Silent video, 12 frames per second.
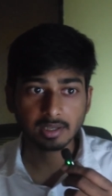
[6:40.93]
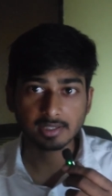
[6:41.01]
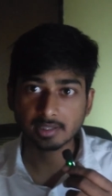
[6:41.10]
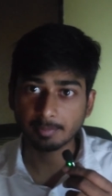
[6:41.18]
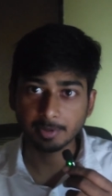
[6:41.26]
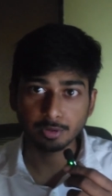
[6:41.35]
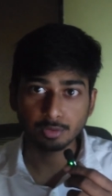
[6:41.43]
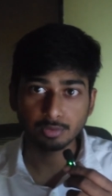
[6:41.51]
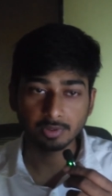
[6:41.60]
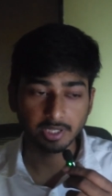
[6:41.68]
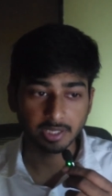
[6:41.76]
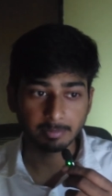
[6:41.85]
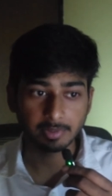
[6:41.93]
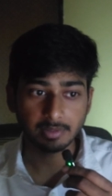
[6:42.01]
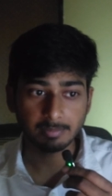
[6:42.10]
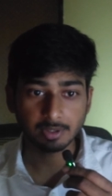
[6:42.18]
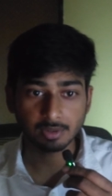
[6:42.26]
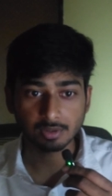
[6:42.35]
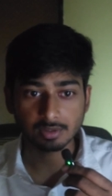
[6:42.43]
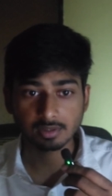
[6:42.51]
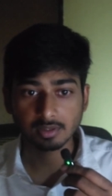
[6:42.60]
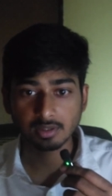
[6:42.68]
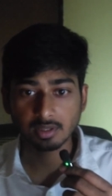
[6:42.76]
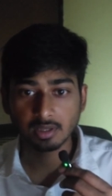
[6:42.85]
as compared to D N B,
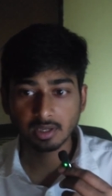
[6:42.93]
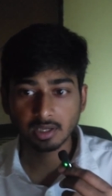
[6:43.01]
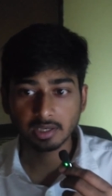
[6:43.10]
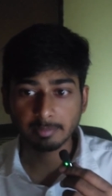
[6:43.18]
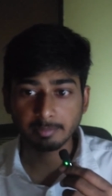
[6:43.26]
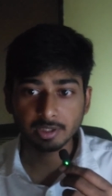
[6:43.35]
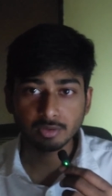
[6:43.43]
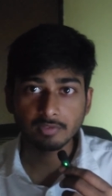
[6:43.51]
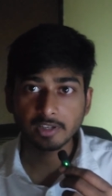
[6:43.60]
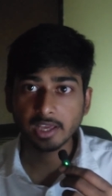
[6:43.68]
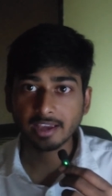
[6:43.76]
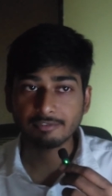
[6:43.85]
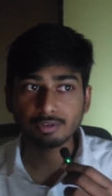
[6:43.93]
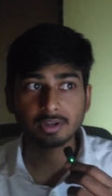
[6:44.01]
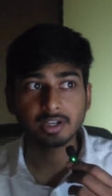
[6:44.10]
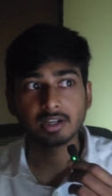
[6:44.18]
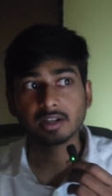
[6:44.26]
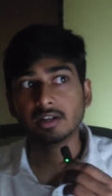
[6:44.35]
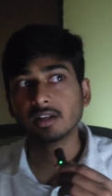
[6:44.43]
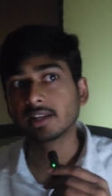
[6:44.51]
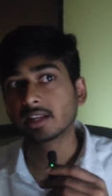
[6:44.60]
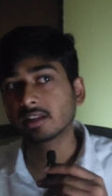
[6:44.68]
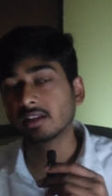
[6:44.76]
because in M D you will have your internal